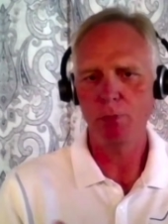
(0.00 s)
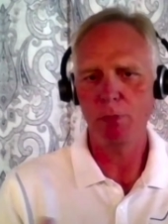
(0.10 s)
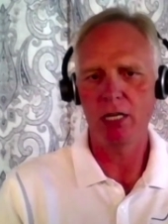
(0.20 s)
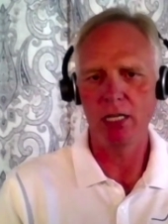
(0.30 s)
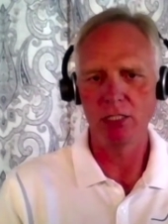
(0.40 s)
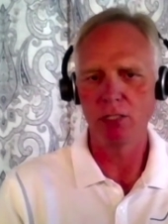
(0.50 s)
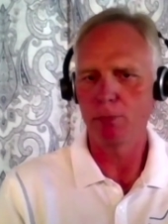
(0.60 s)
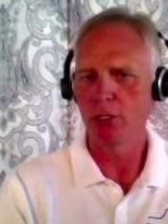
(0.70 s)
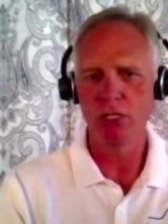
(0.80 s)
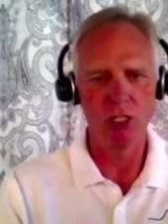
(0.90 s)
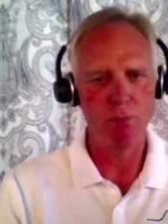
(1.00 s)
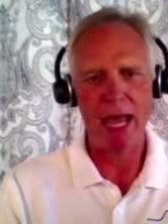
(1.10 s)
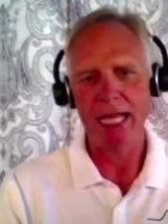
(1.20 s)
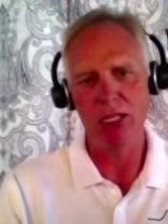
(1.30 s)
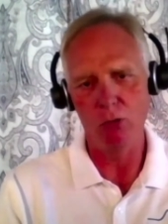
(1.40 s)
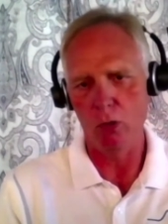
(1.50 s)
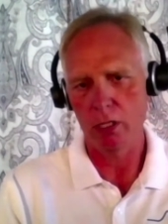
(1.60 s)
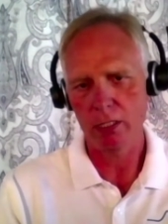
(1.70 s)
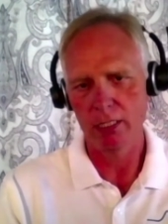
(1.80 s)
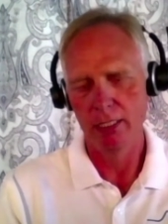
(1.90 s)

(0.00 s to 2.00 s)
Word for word: because the person's back at work